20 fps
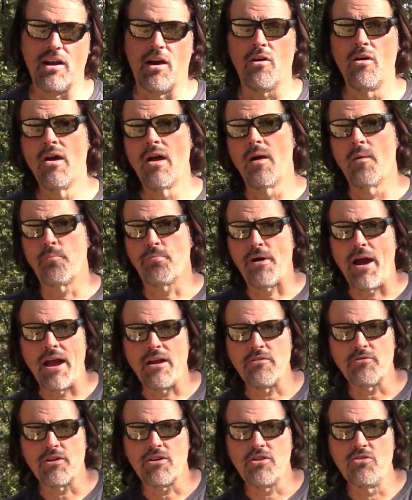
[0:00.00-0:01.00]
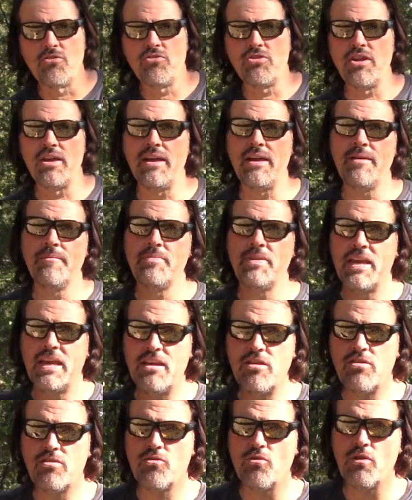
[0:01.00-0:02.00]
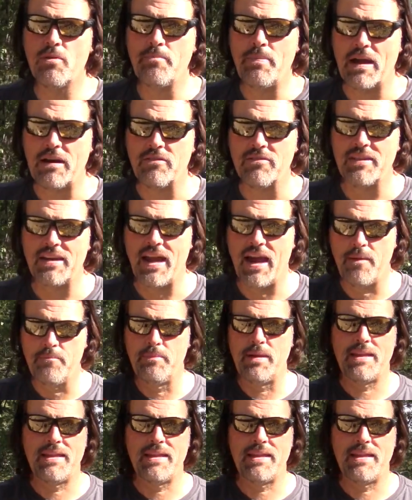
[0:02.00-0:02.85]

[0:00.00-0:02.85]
Now, Brian Ricucci, he's doing better than that,